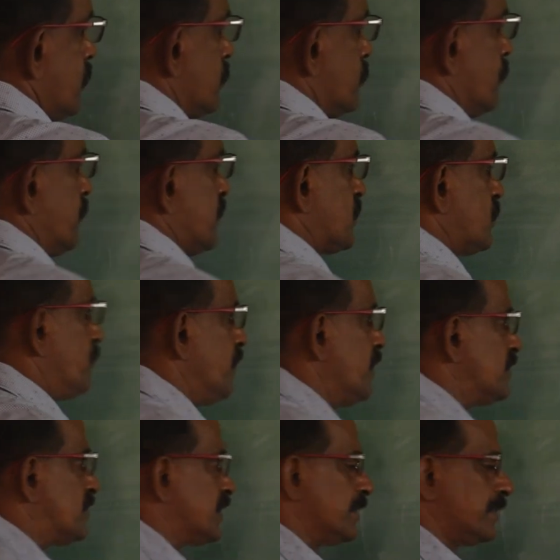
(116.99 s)
So first we
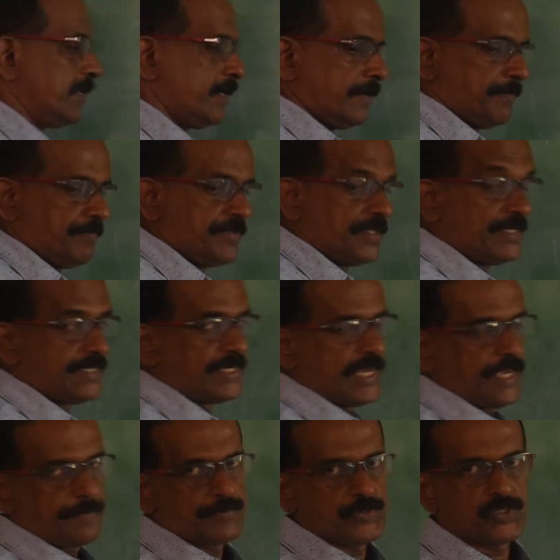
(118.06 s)
will see the
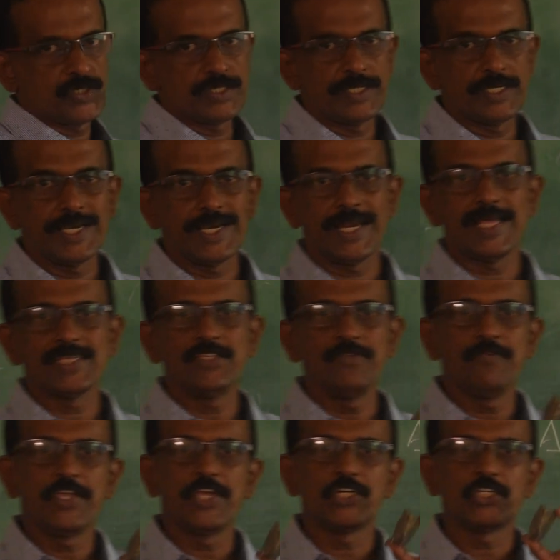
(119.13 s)
types,
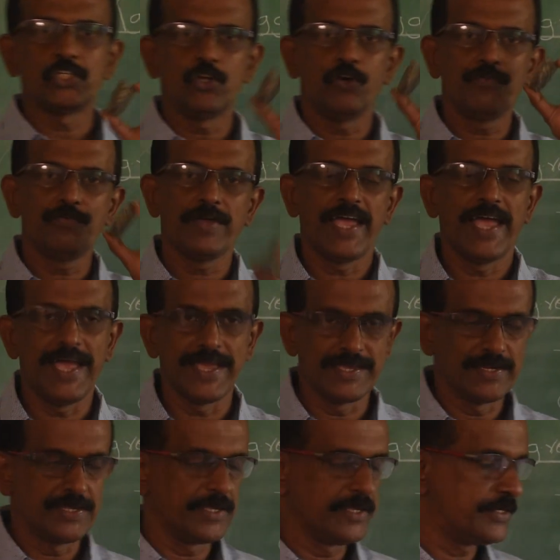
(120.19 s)
classification of
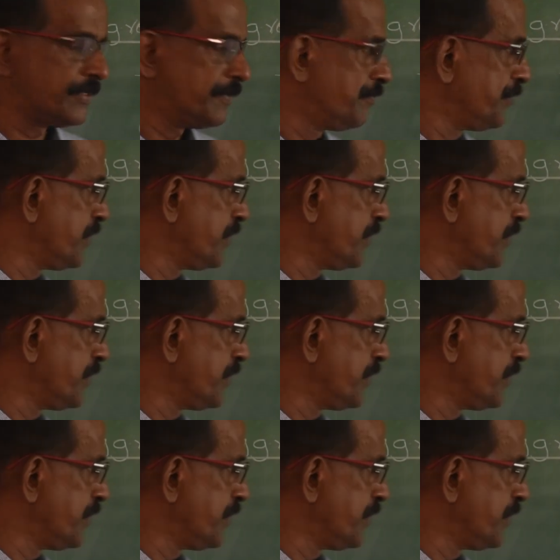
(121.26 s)
aggregates.